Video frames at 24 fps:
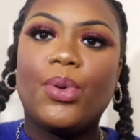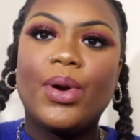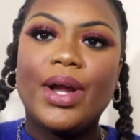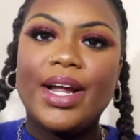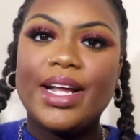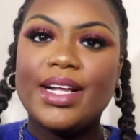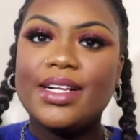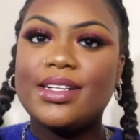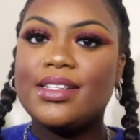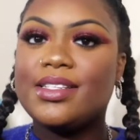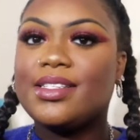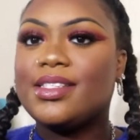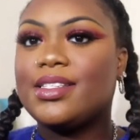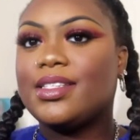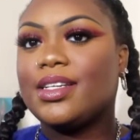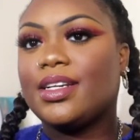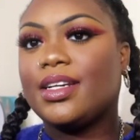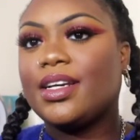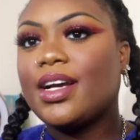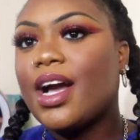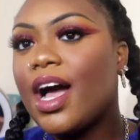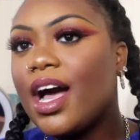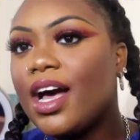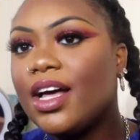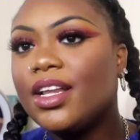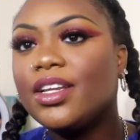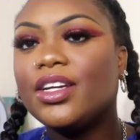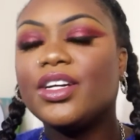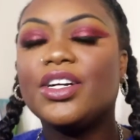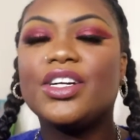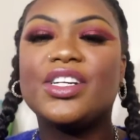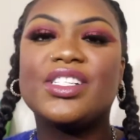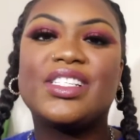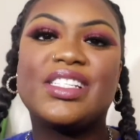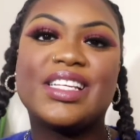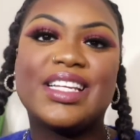prints and
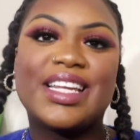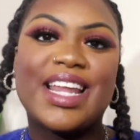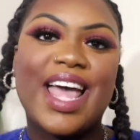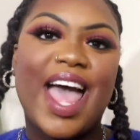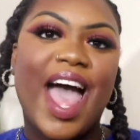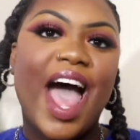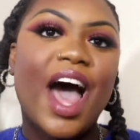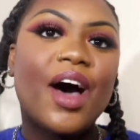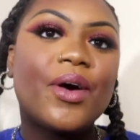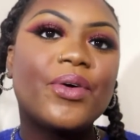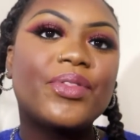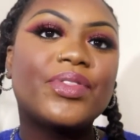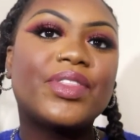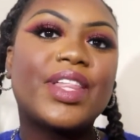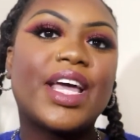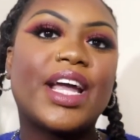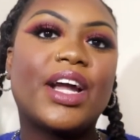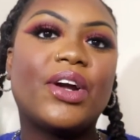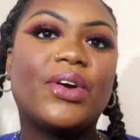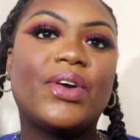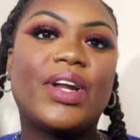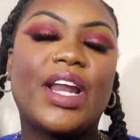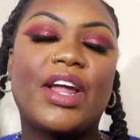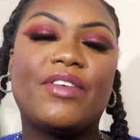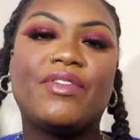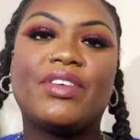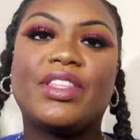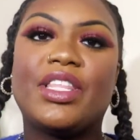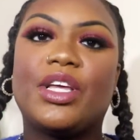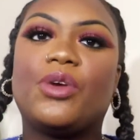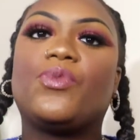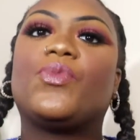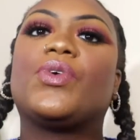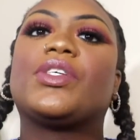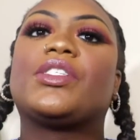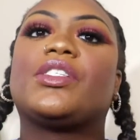colors and out there, and
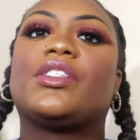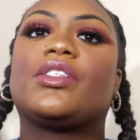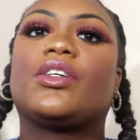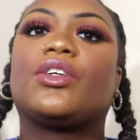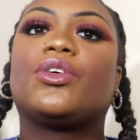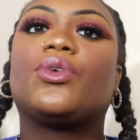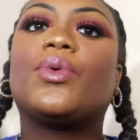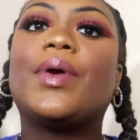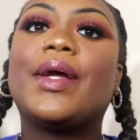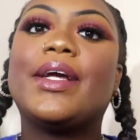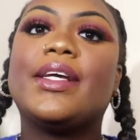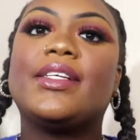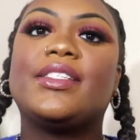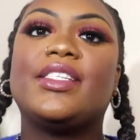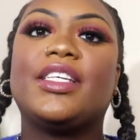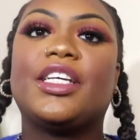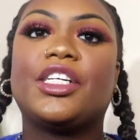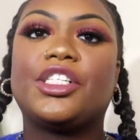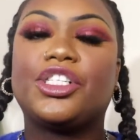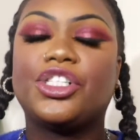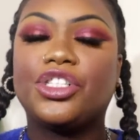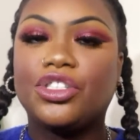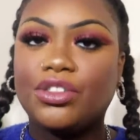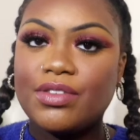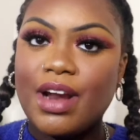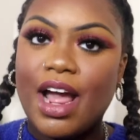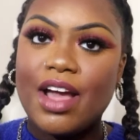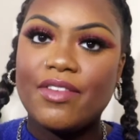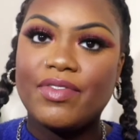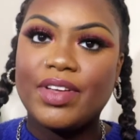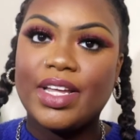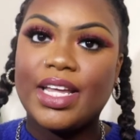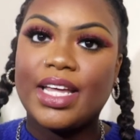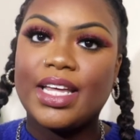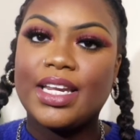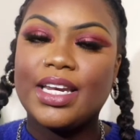everything was crazy
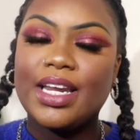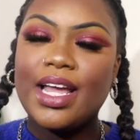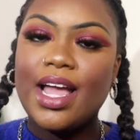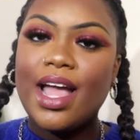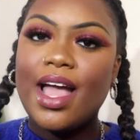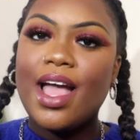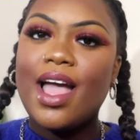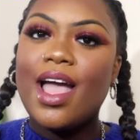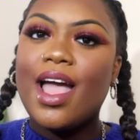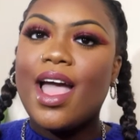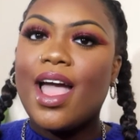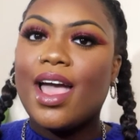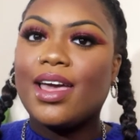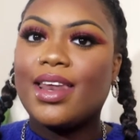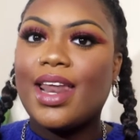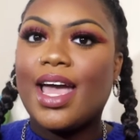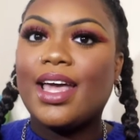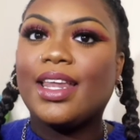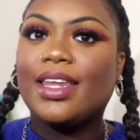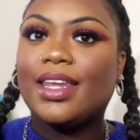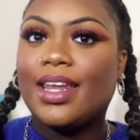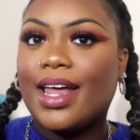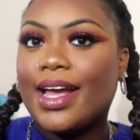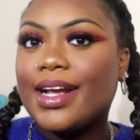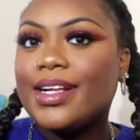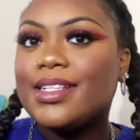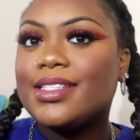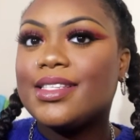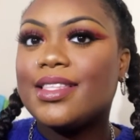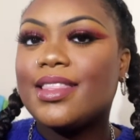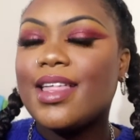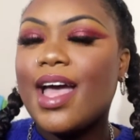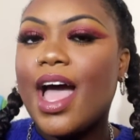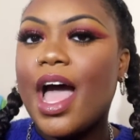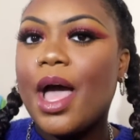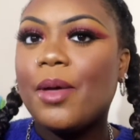extravagant. And I
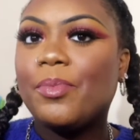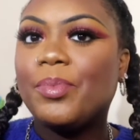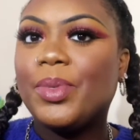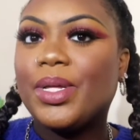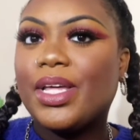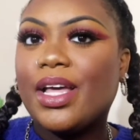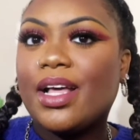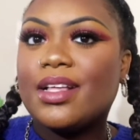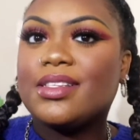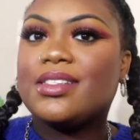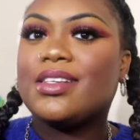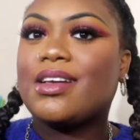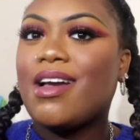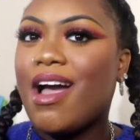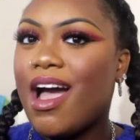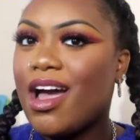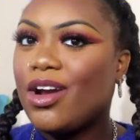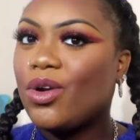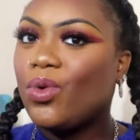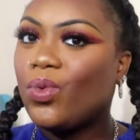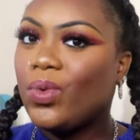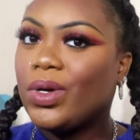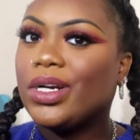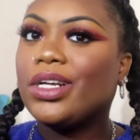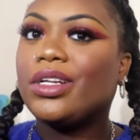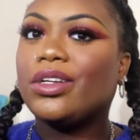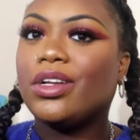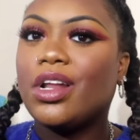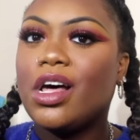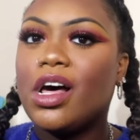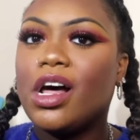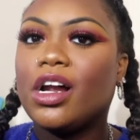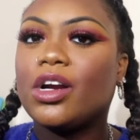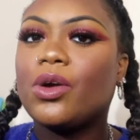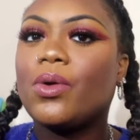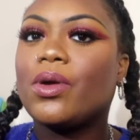liked that because it kind of went
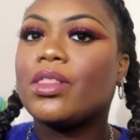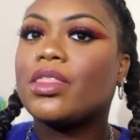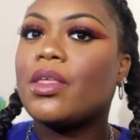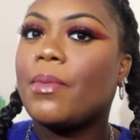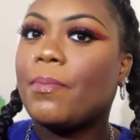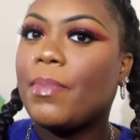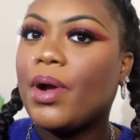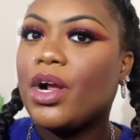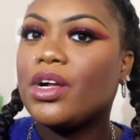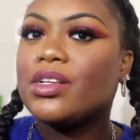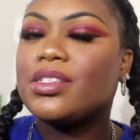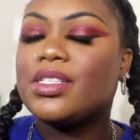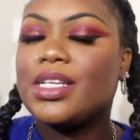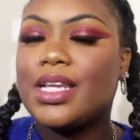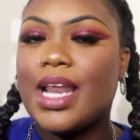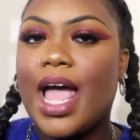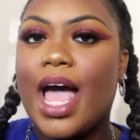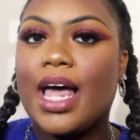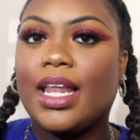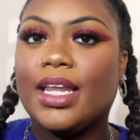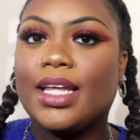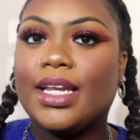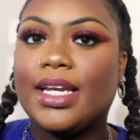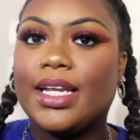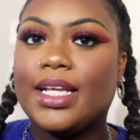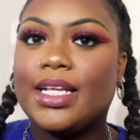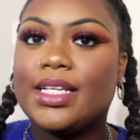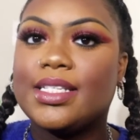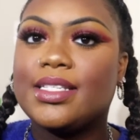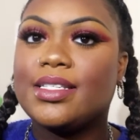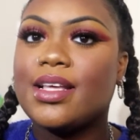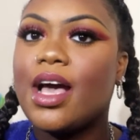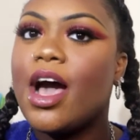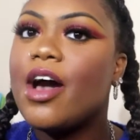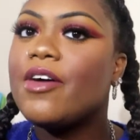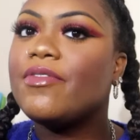along with the
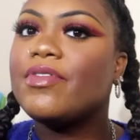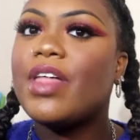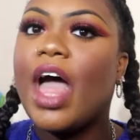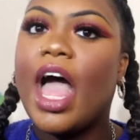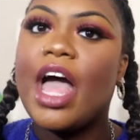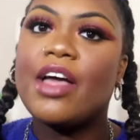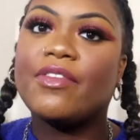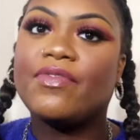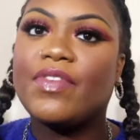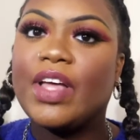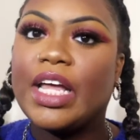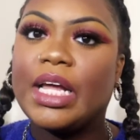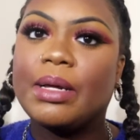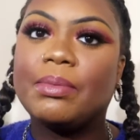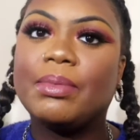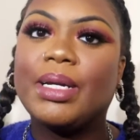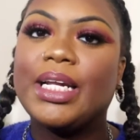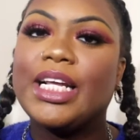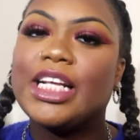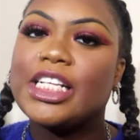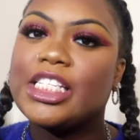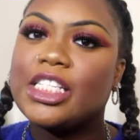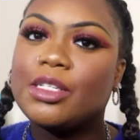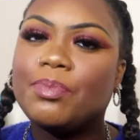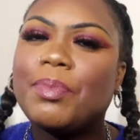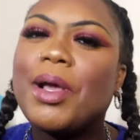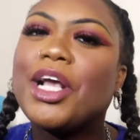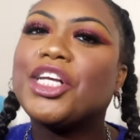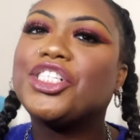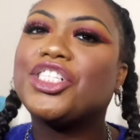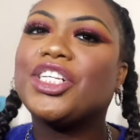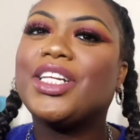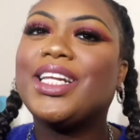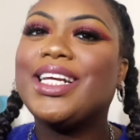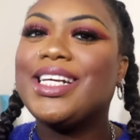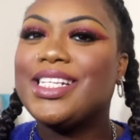personalities of that family,
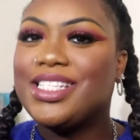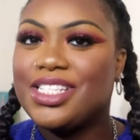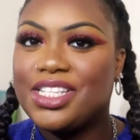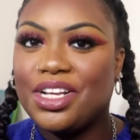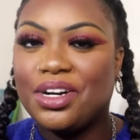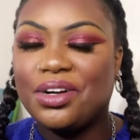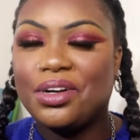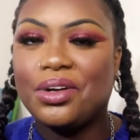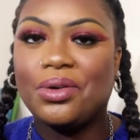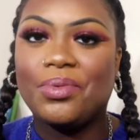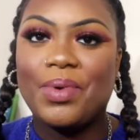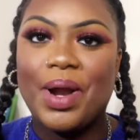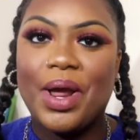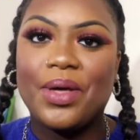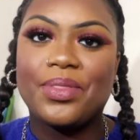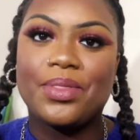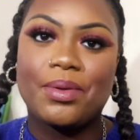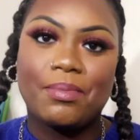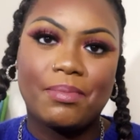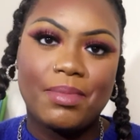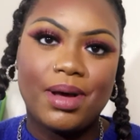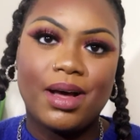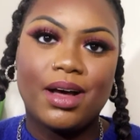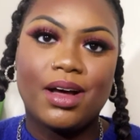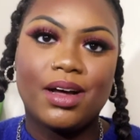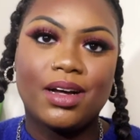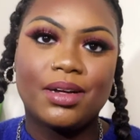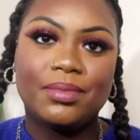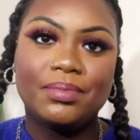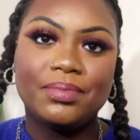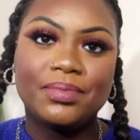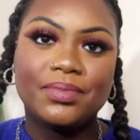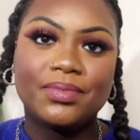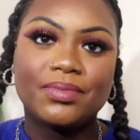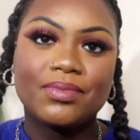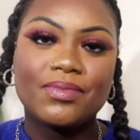especially centered around the
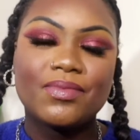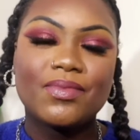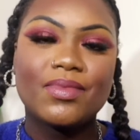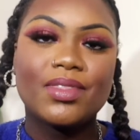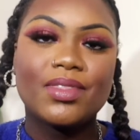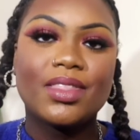mom.